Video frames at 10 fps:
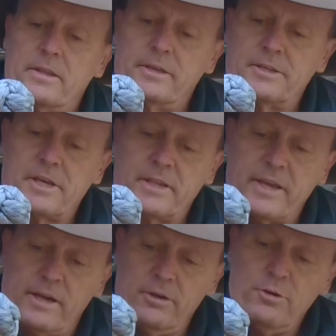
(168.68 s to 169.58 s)
Then just get
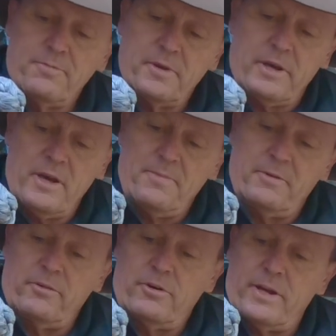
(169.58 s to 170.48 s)
that loop, open it
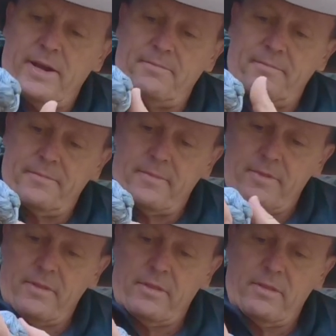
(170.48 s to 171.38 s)
right up,
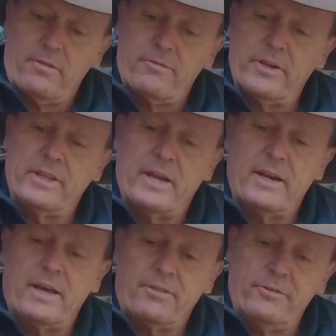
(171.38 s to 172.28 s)
thread that
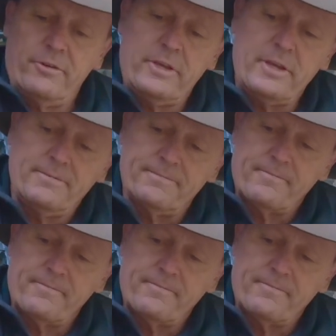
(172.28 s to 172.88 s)
nut through there.